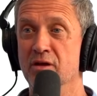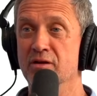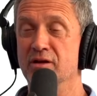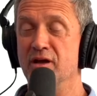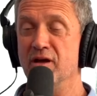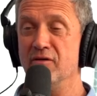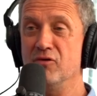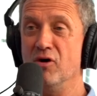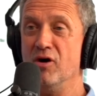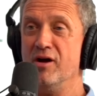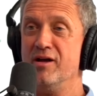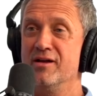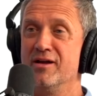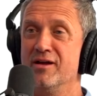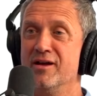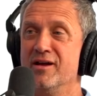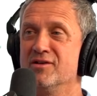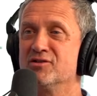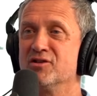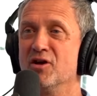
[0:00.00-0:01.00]
Yeah, right.
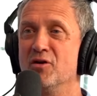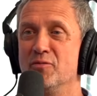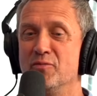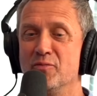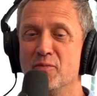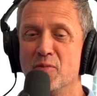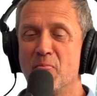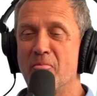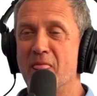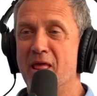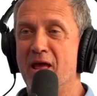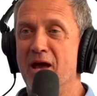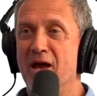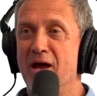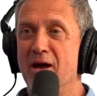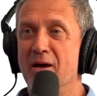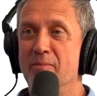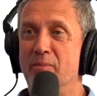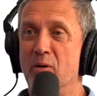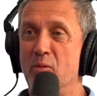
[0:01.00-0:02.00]
So,
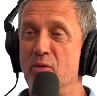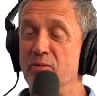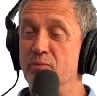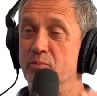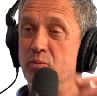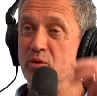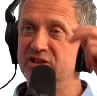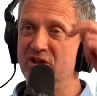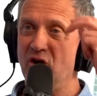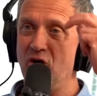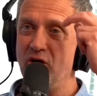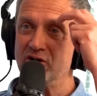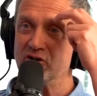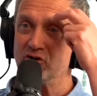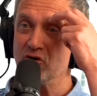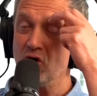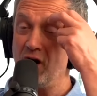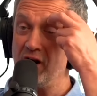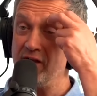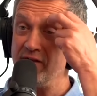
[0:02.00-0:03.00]
but we started
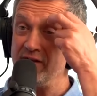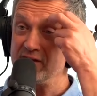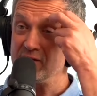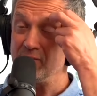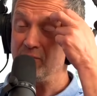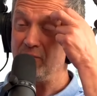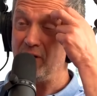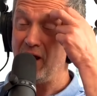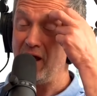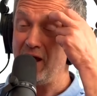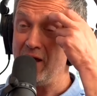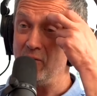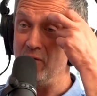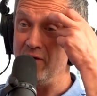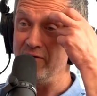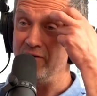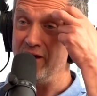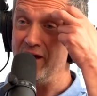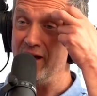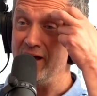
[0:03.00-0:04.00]
trialling this and playing
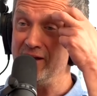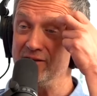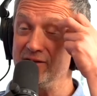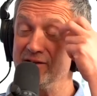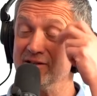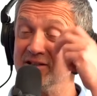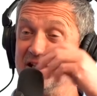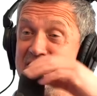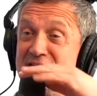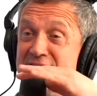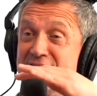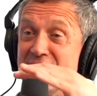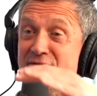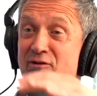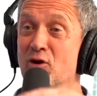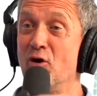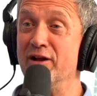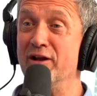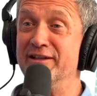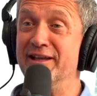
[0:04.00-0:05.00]
with it. And just to give
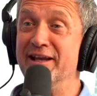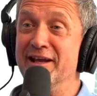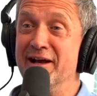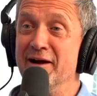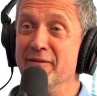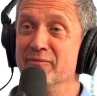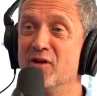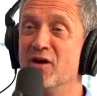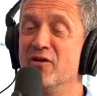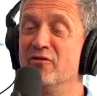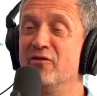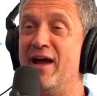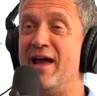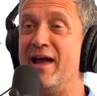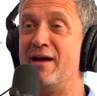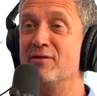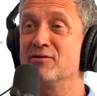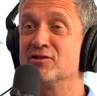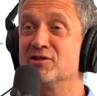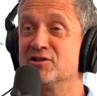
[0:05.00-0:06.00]
you an idea of
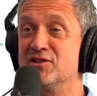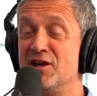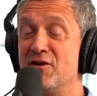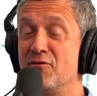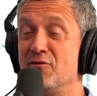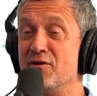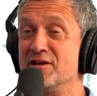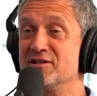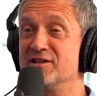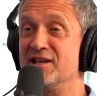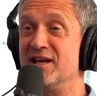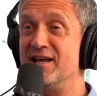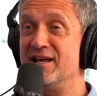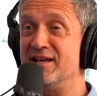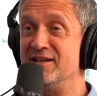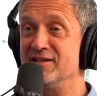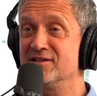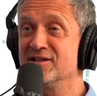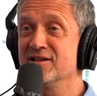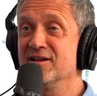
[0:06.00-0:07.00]
how serious it
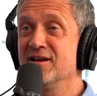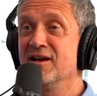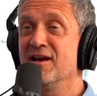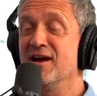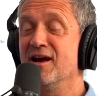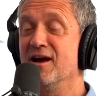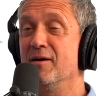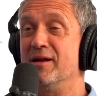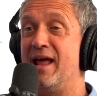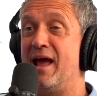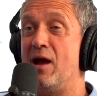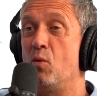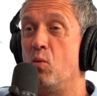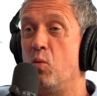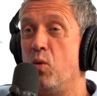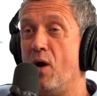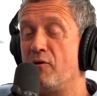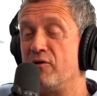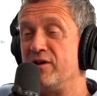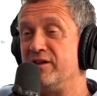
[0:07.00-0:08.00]
is and how
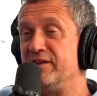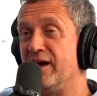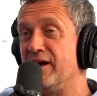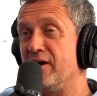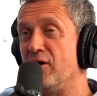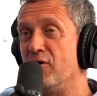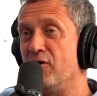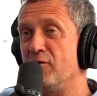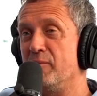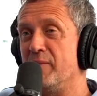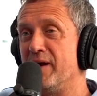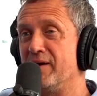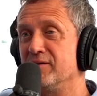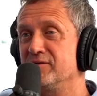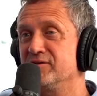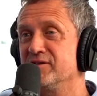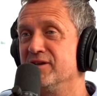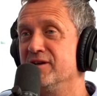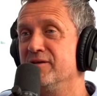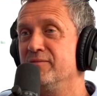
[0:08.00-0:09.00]
worried they are
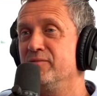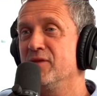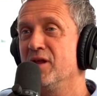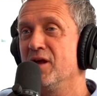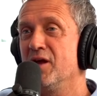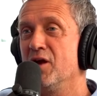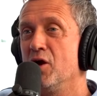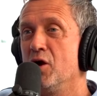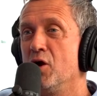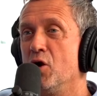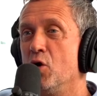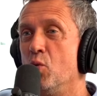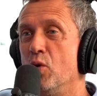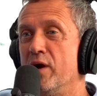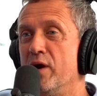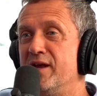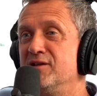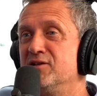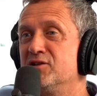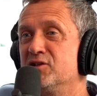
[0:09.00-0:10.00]
about it,
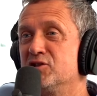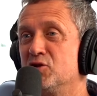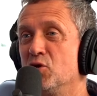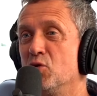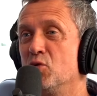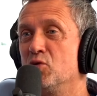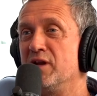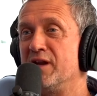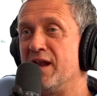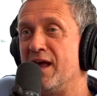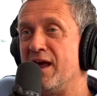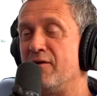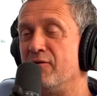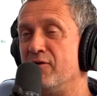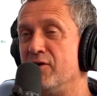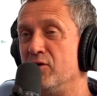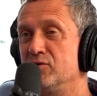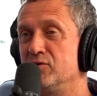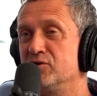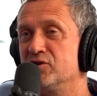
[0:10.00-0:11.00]
we installed an
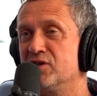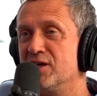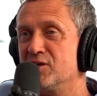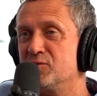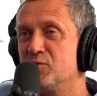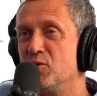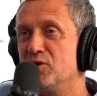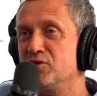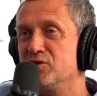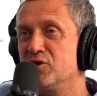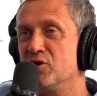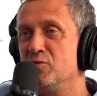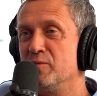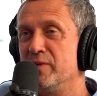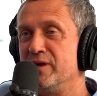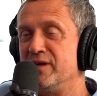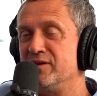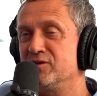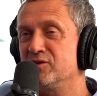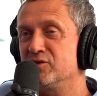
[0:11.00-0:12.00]
aerial 6.2
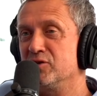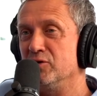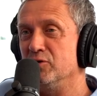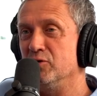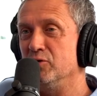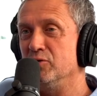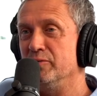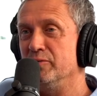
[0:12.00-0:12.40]
meters tall.